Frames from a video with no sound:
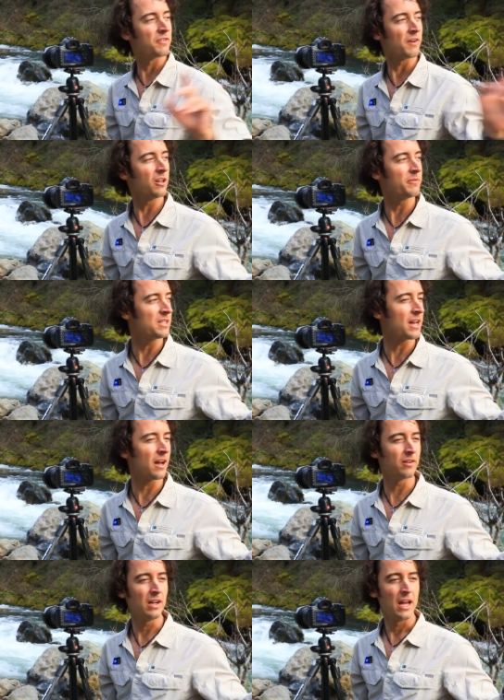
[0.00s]
don't you follow me
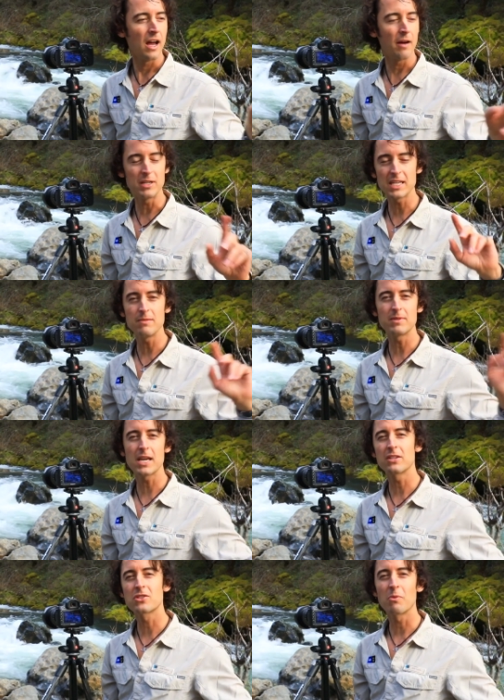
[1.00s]
down? I'm going to keep
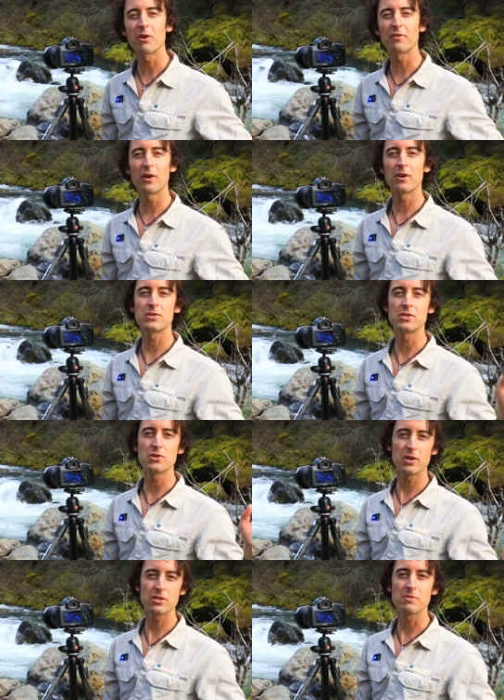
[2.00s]
taking some more photos and
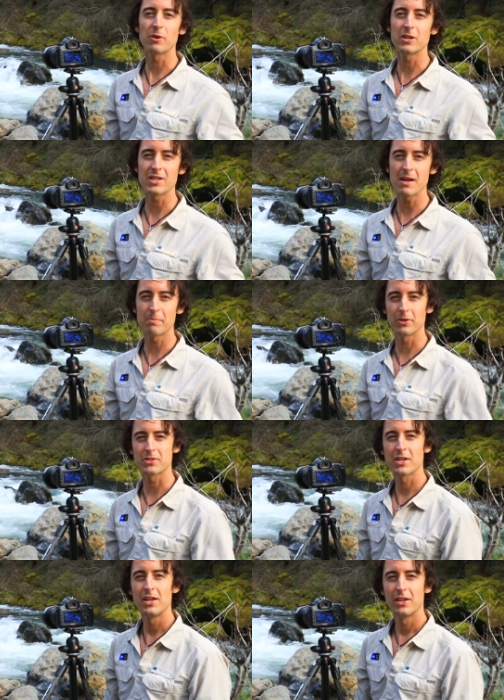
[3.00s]
show you some more
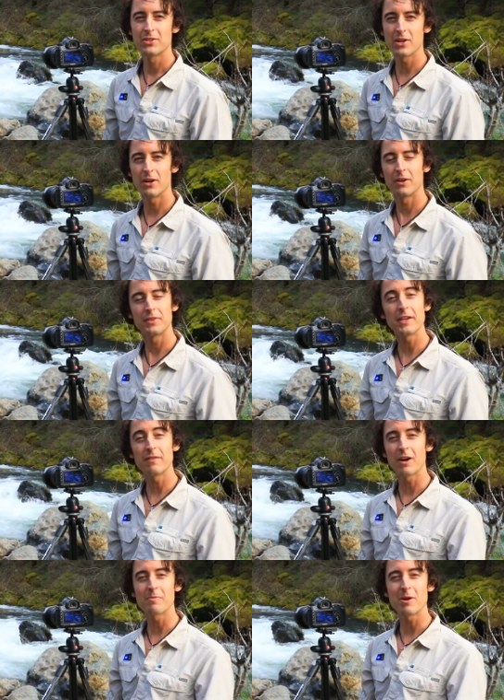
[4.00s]
examples. So thank
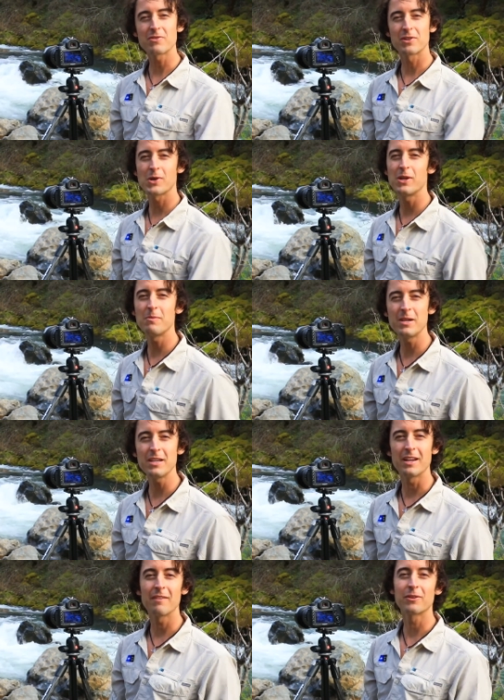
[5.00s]
you very much for joining
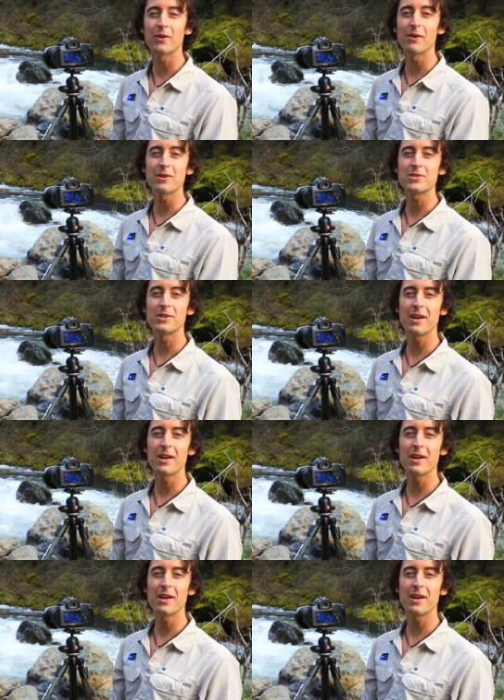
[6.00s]
me, and have a great rest of